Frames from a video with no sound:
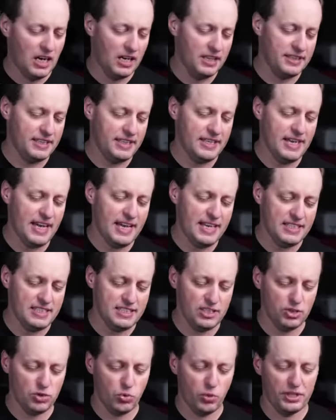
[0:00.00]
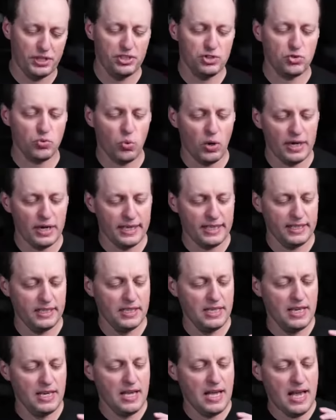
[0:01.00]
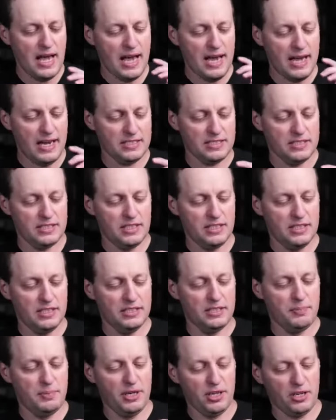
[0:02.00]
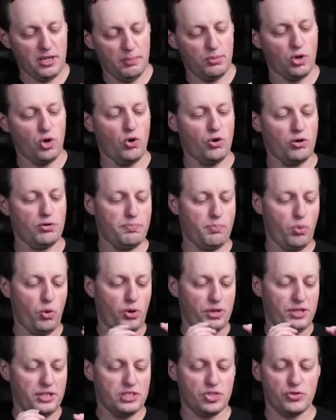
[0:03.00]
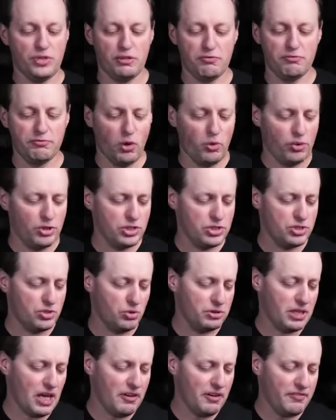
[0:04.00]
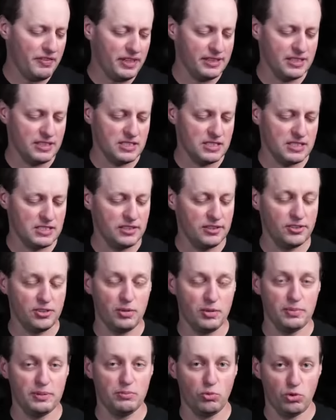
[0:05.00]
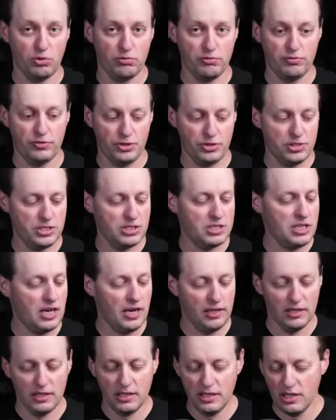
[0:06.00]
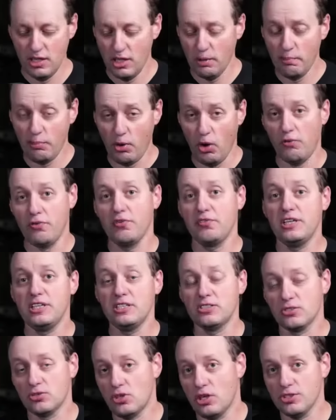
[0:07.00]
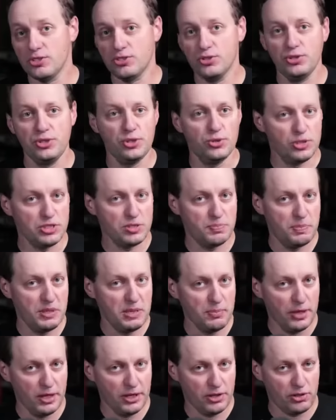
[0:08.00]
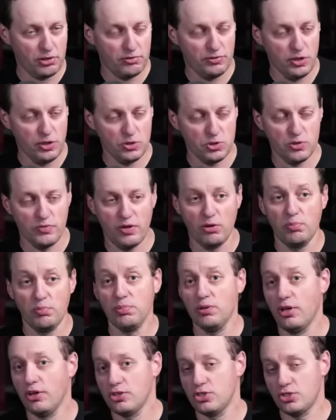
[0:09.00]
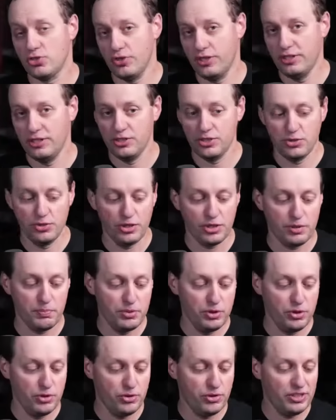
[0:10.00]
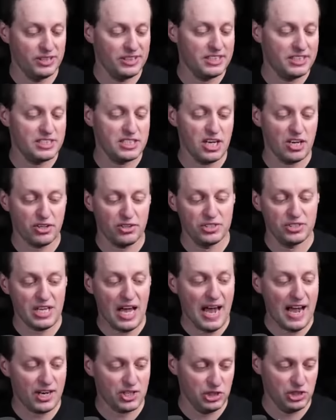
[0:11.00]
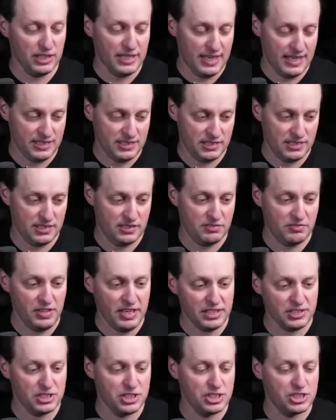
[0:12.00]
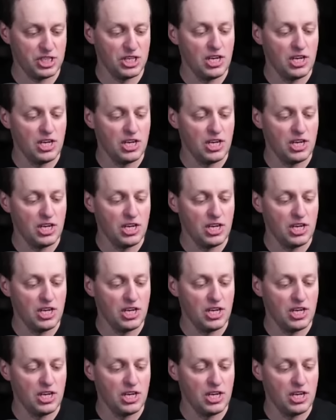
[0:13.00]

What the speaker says: The AT2020 has the pickup going pointed straight forward, so I think this is a little bit more versatile. Both of these are also USB microphones, so they'll plug straight into the computer. The TECURS actually has the advantage